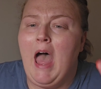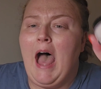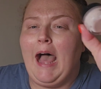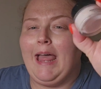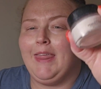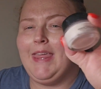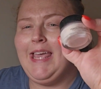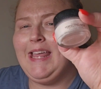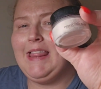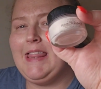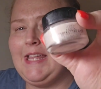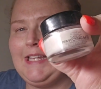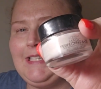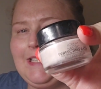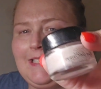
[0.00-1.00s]
I think
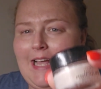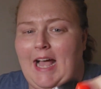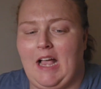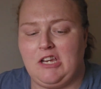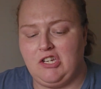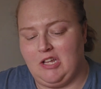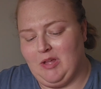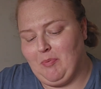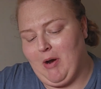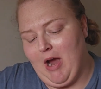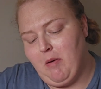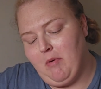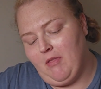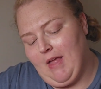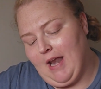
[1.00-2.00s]
this is actually the
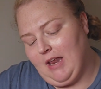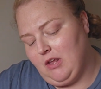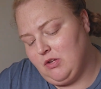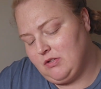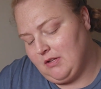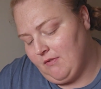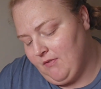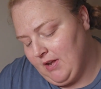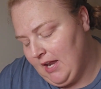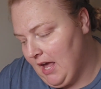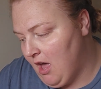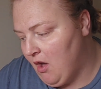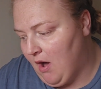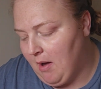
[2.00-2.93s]
primer that I used in the video.